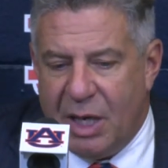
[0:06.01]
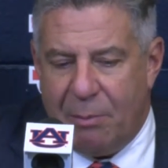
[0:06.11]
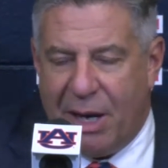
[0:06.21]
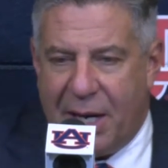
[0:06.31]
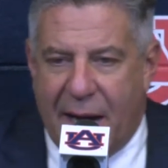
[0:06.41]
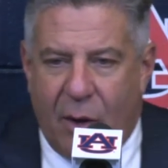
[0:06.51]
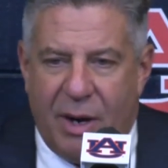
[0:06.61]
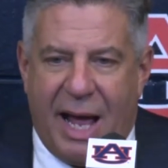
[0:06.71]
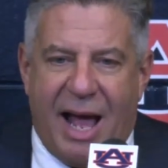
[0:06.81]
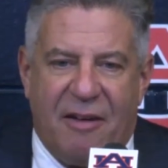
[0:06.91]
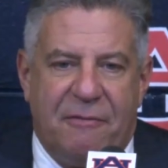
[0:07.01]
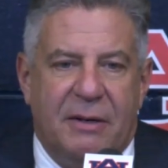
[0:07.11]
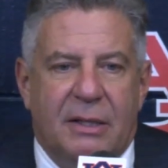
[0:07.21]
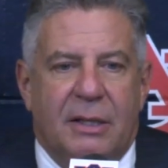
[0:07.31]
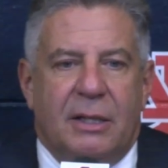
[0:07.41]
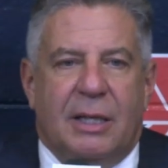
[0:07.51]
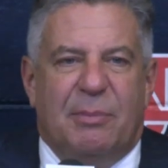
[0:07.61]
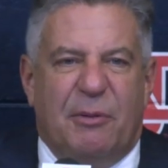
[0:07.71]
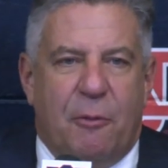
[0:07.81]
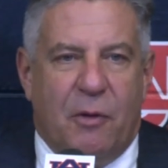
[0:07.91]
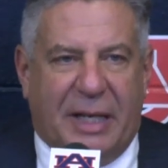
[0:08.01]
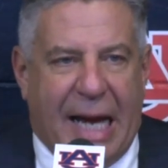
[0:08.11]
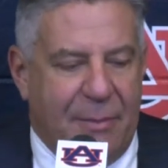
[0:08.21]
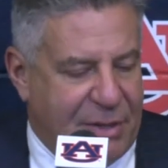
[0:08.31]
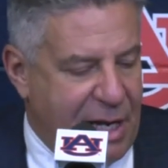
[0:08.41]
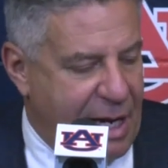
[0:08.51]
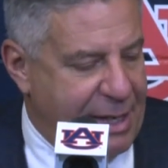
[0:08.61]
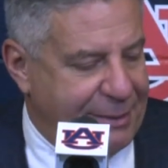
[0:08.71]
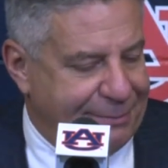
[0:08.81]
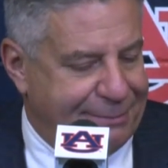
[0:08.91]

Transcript: about an hour and a half before the game tonight,